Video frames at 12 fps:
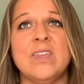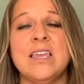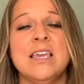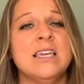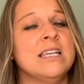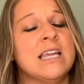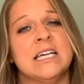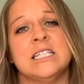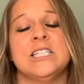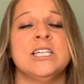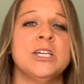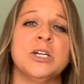and not
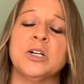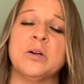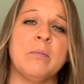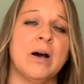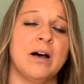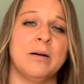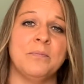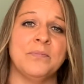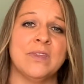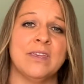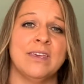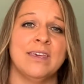seeing her mom
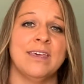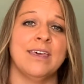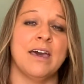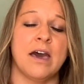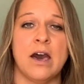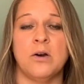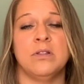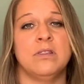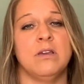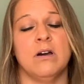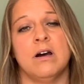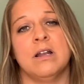out in
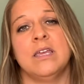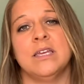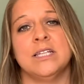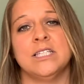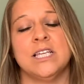the audience.